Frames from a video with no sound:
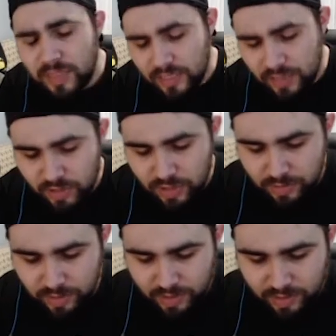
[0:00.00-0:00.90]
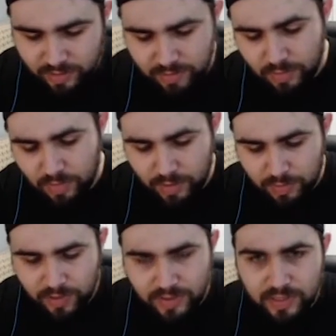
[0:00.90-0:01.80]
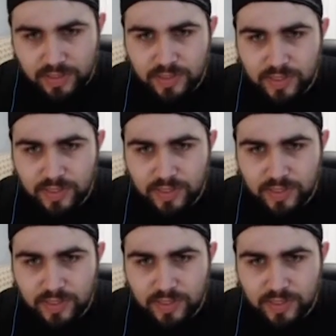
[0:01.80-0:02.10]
TCG Player market prices,